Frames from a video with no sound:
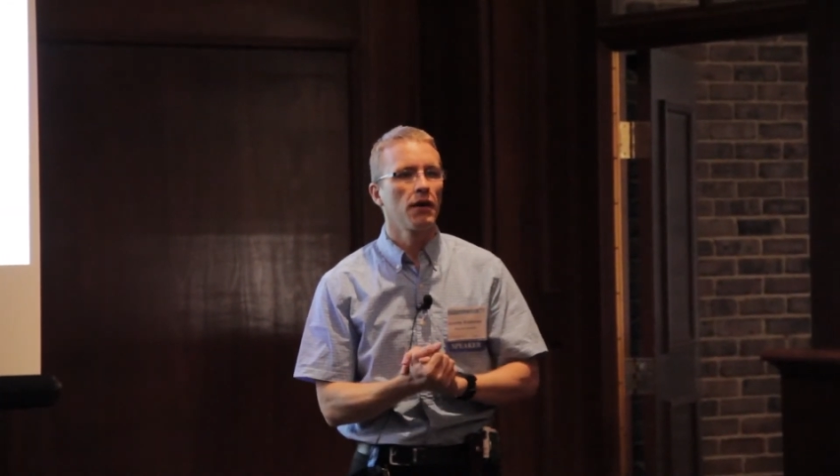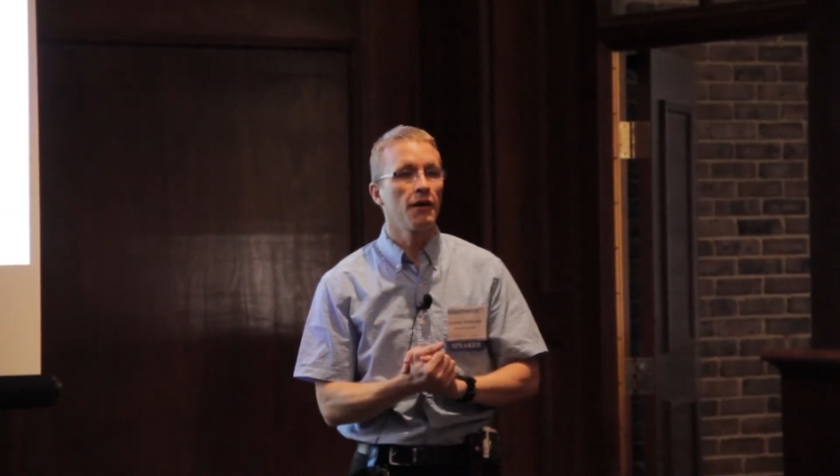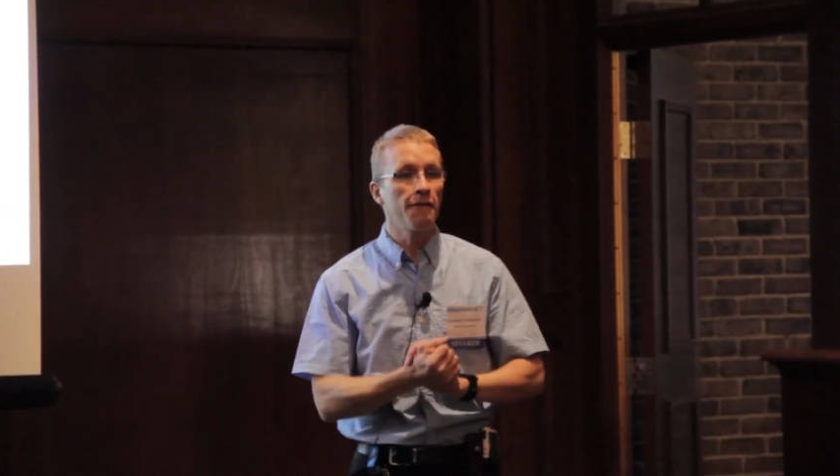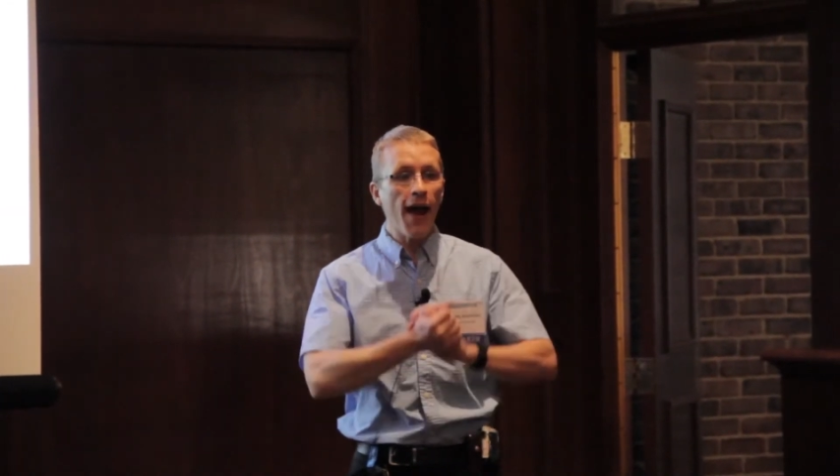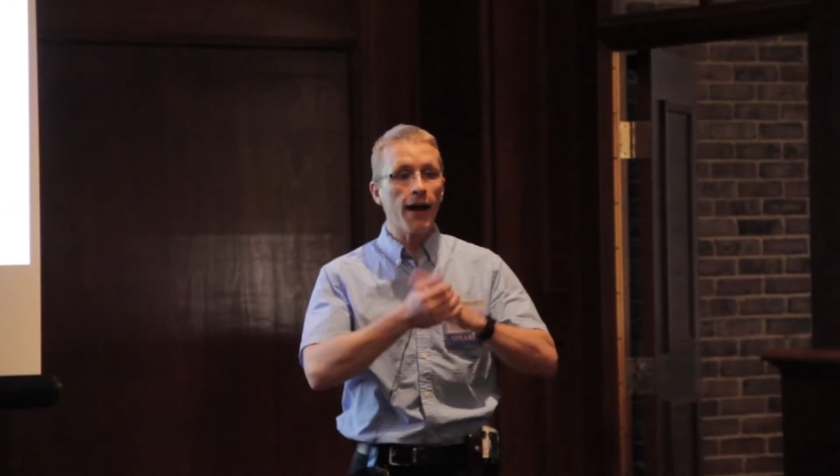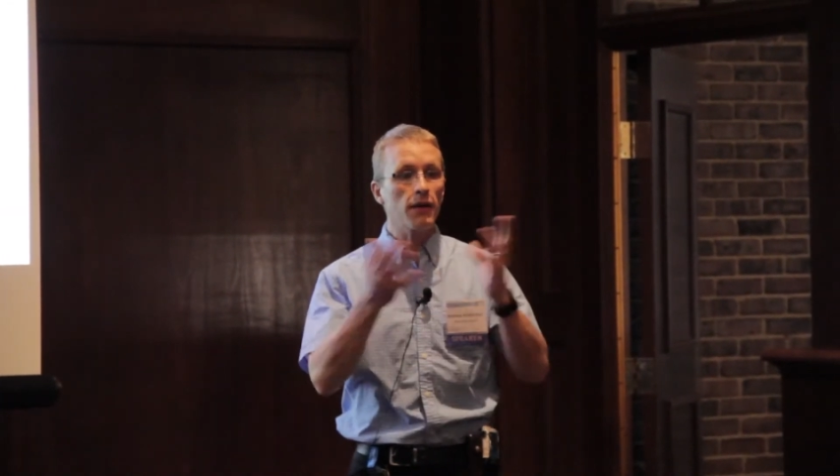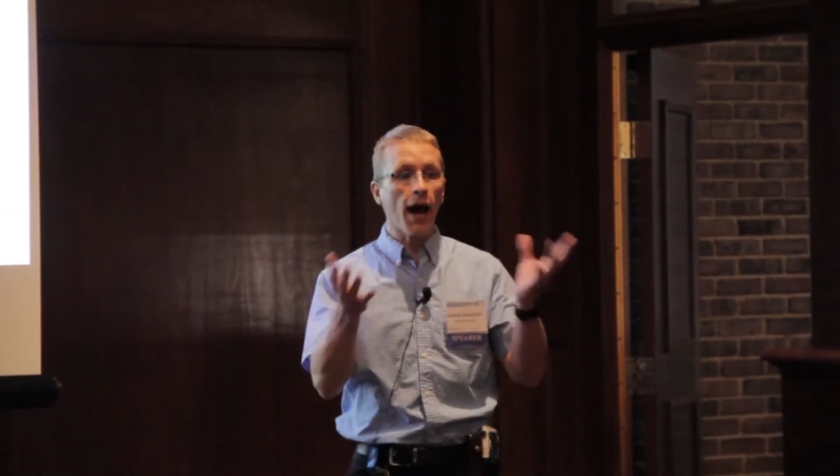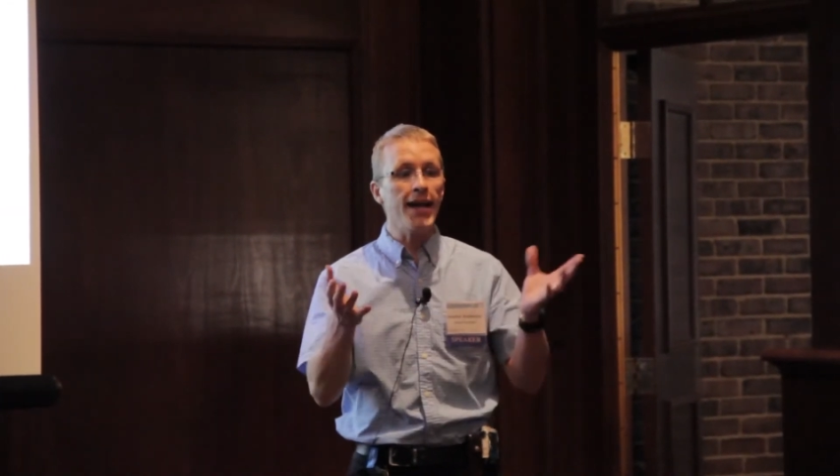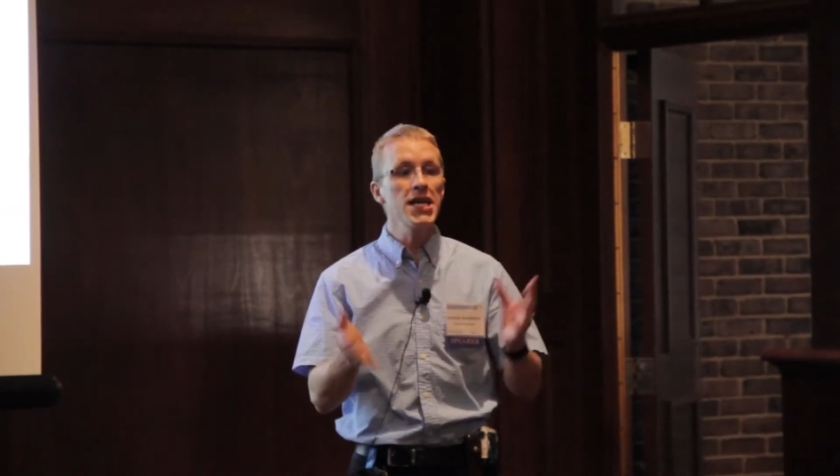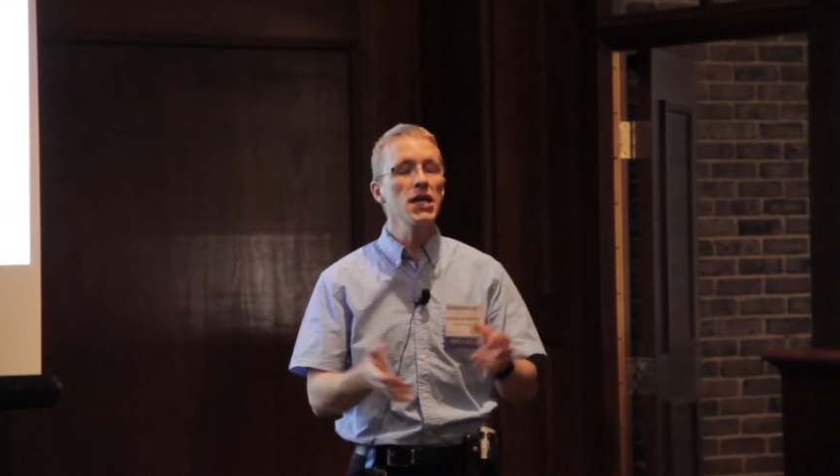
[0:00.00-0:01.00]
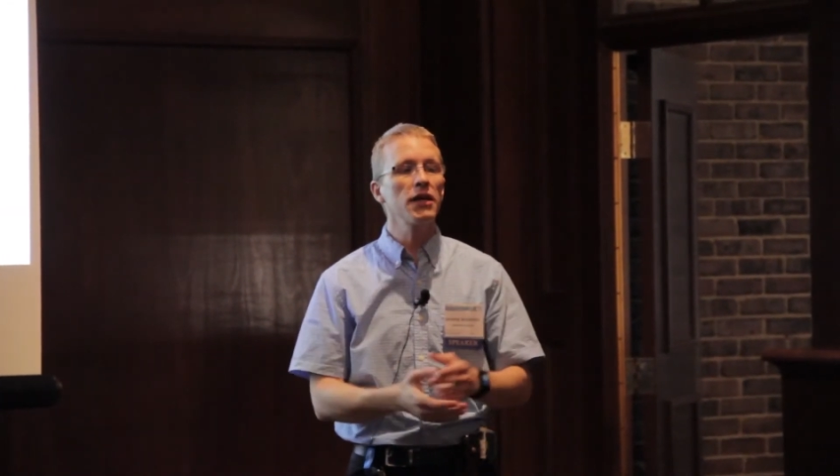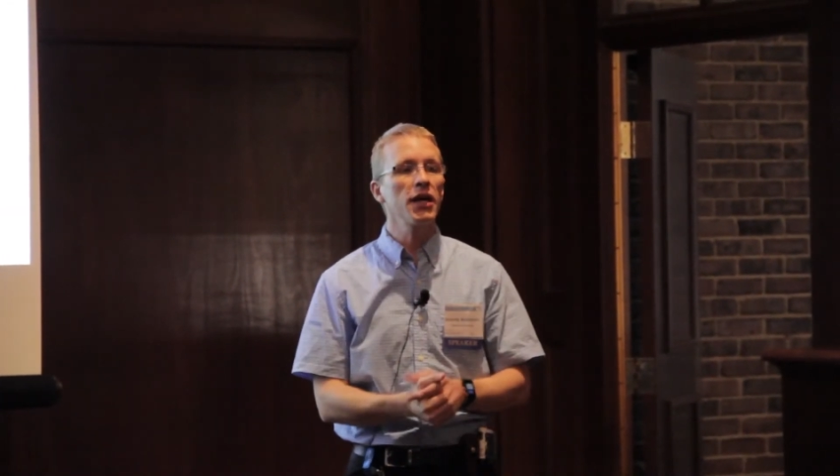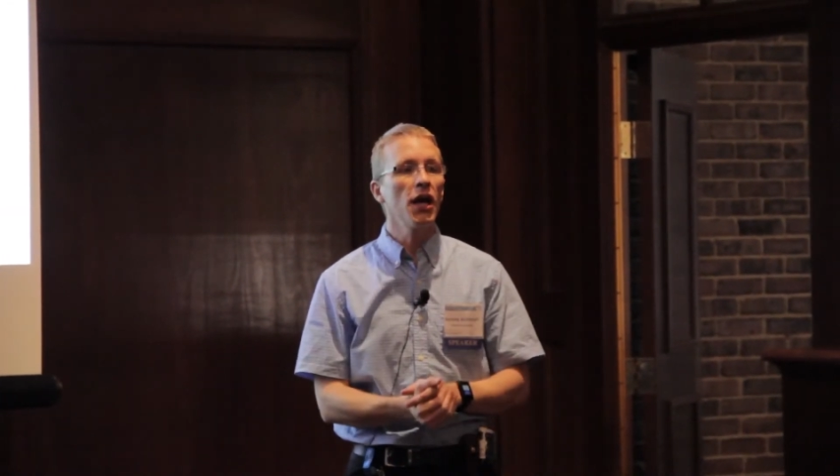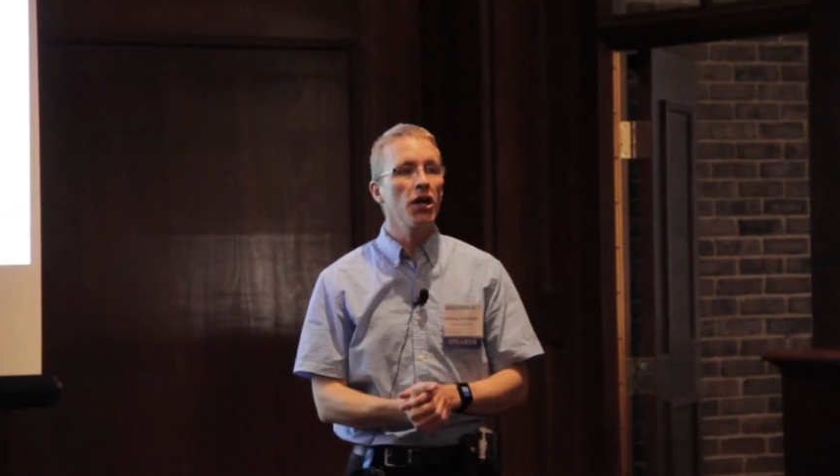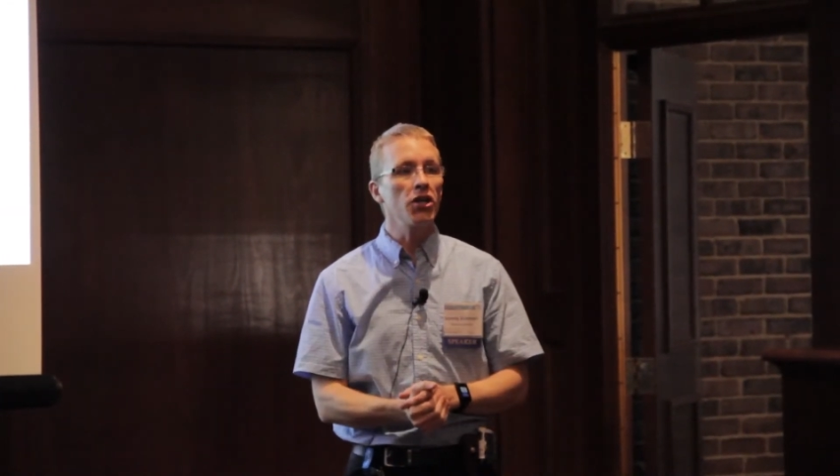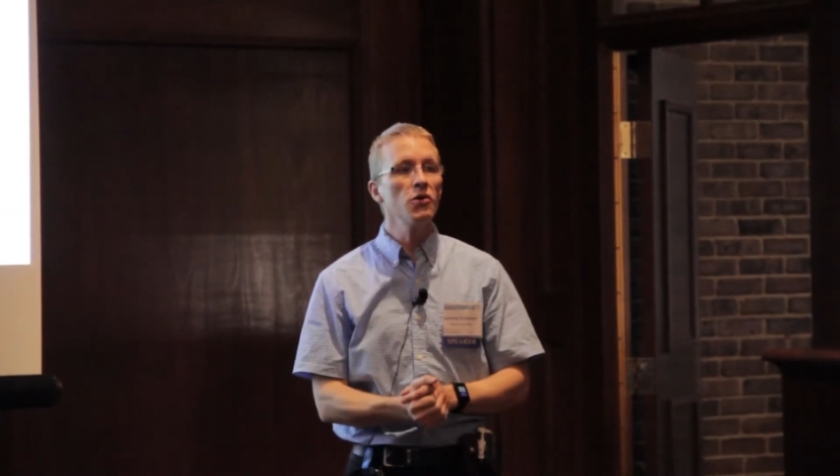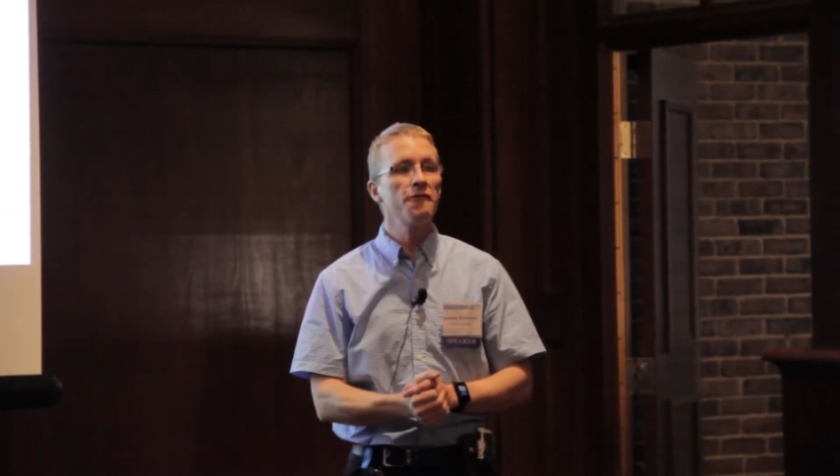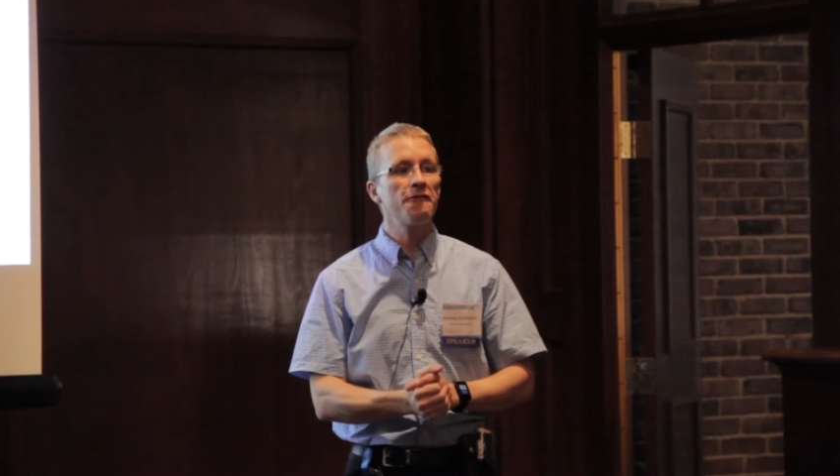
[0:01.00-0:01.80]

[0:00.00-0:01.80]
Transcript: In fact, ideally, you